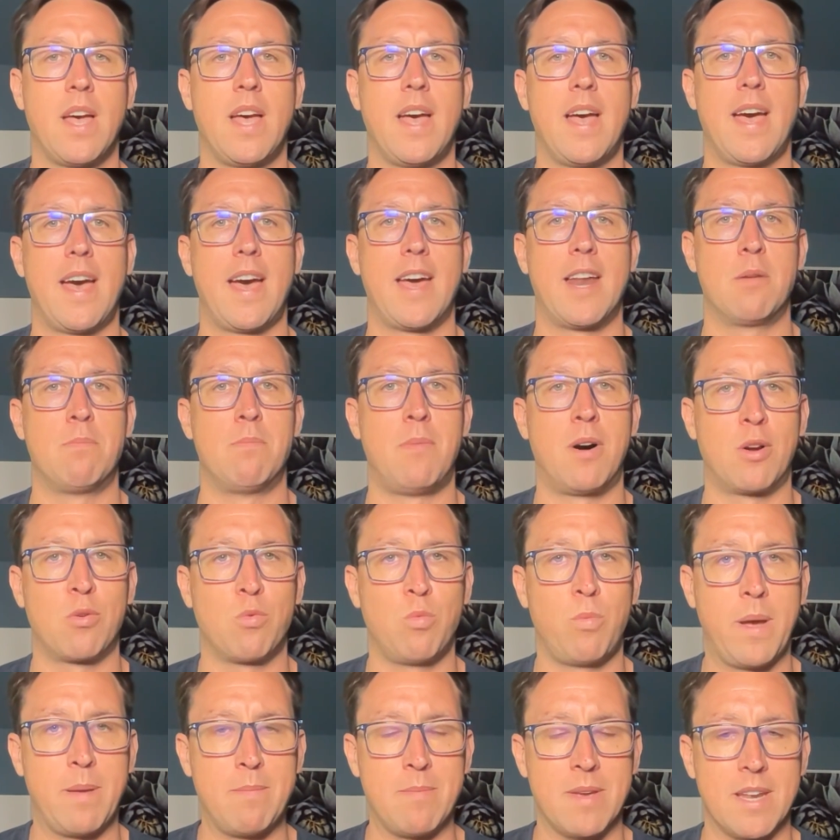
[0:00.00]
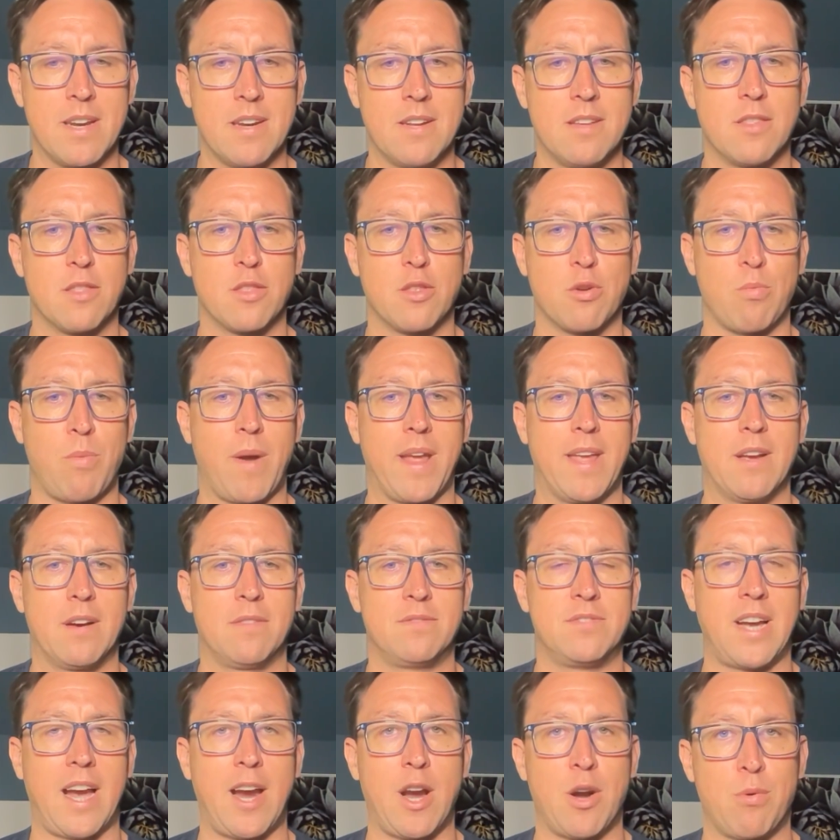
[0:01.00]
and among women, the rate of
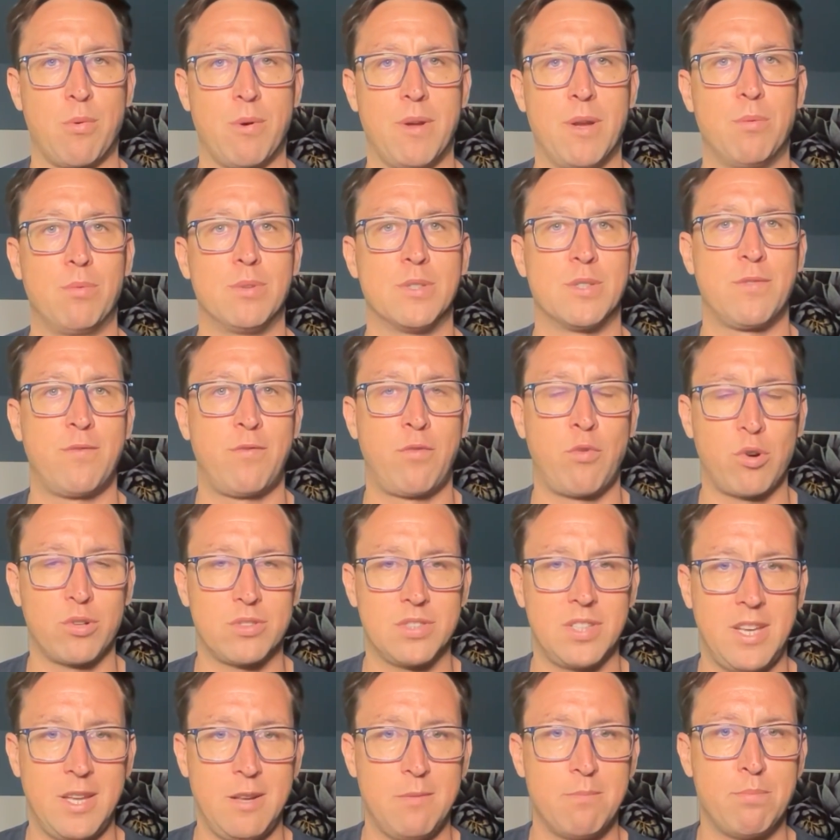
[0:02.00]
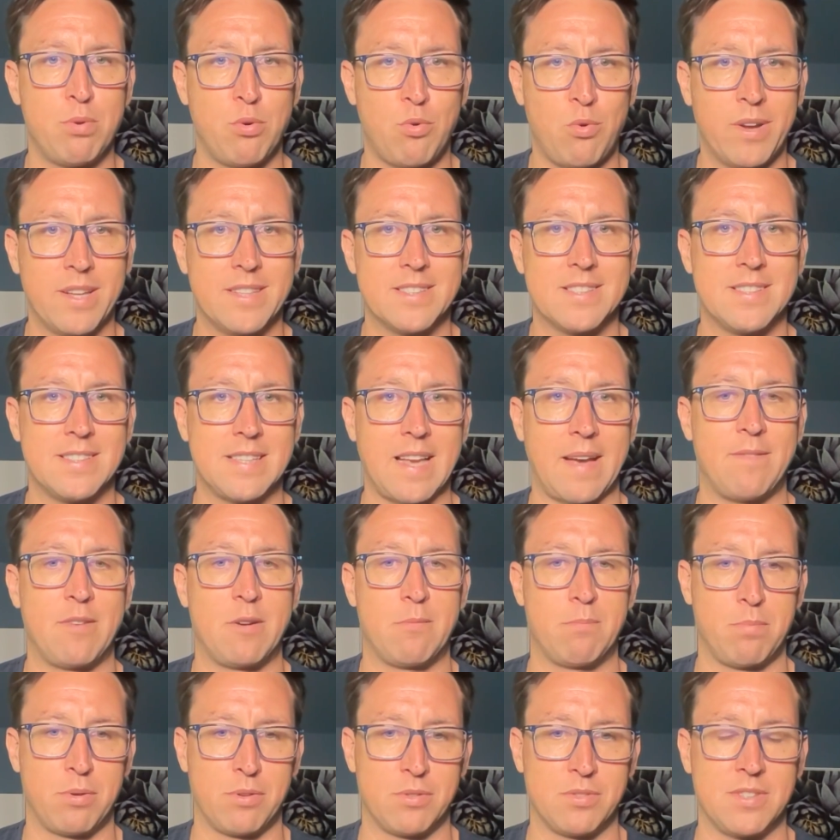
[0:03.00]
diarrhea was
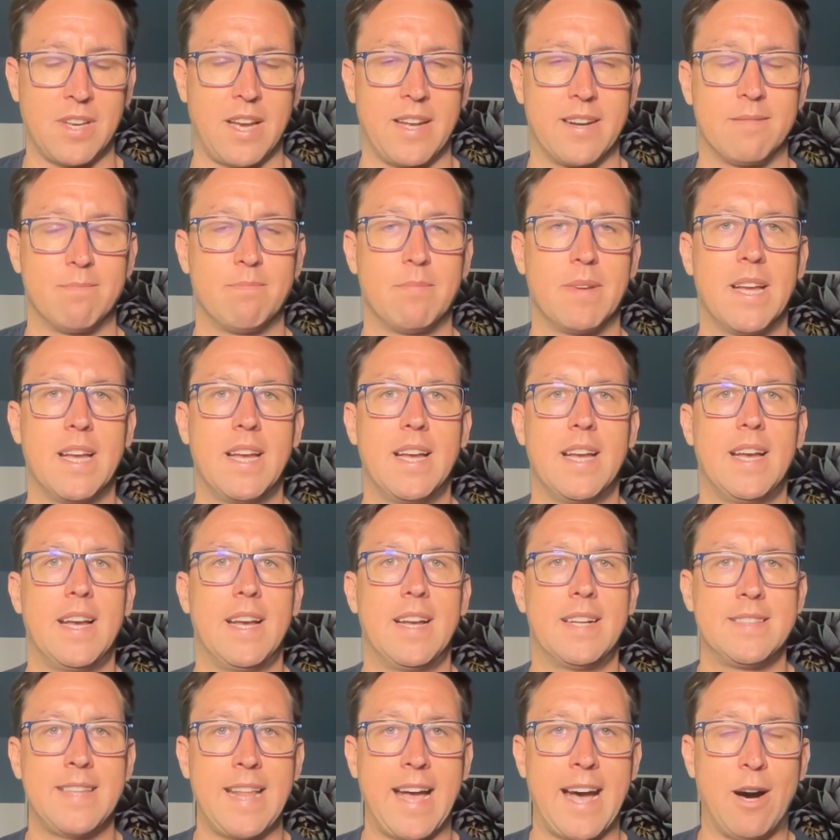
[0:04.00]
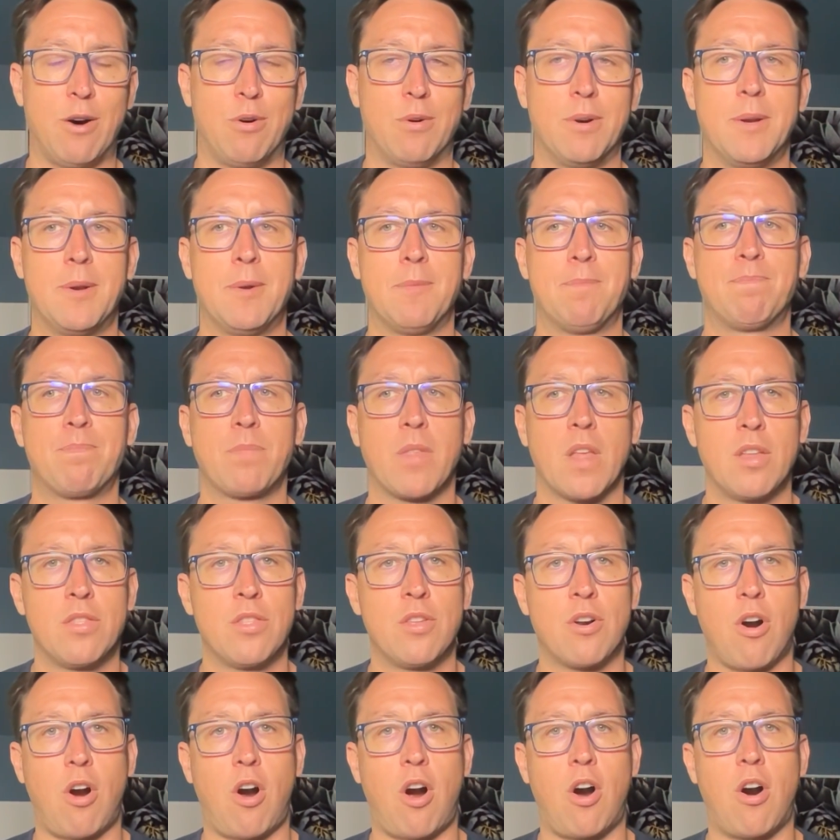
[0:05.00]
14.7%. Now,
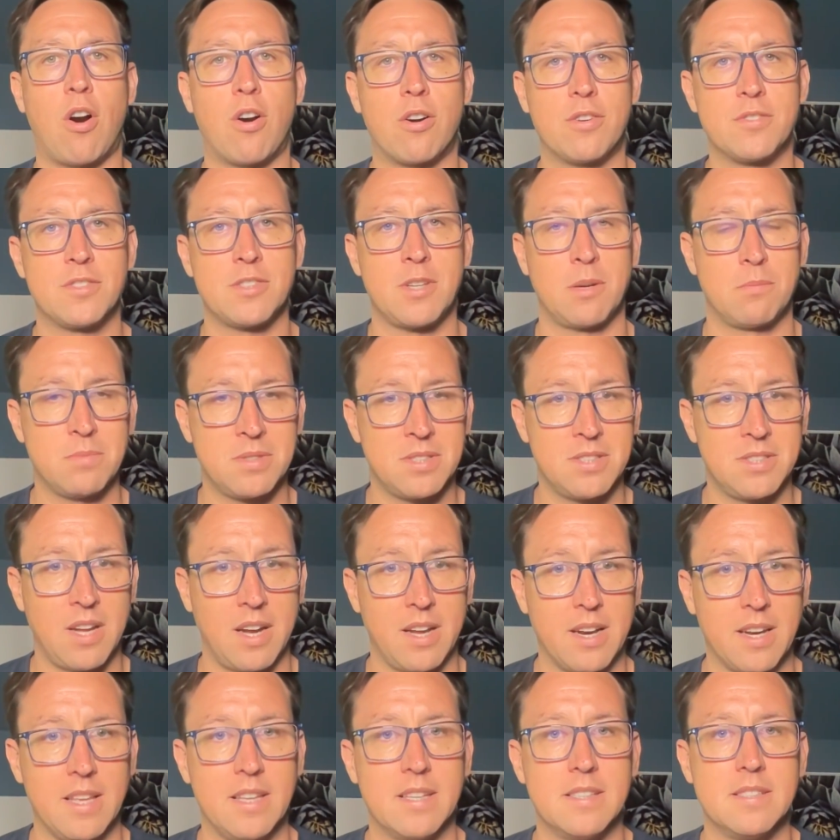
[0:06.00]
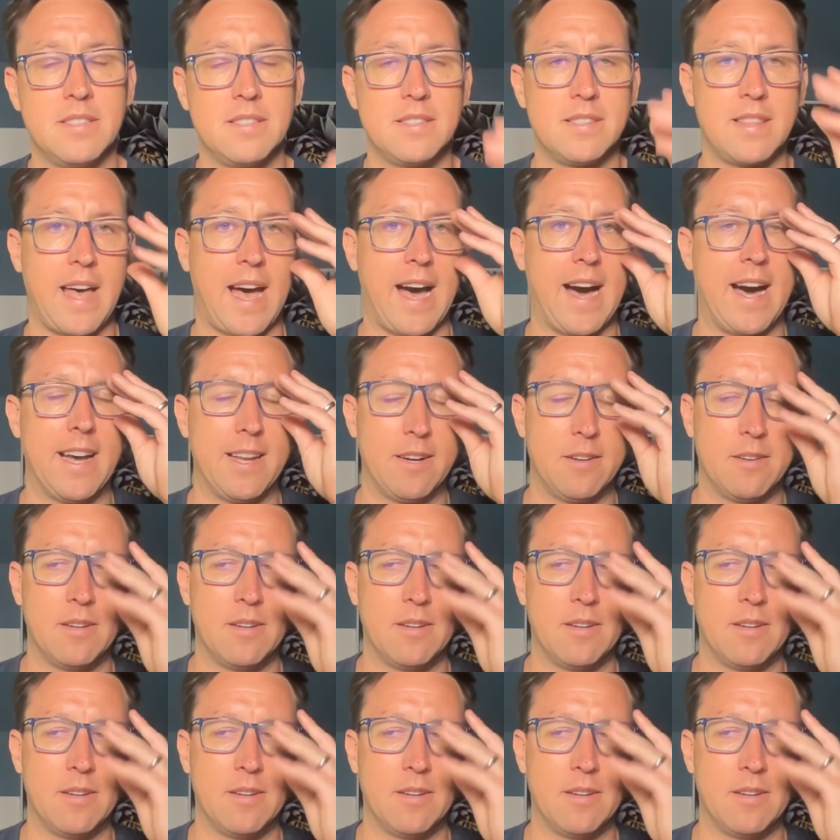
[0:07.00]
there are some studies that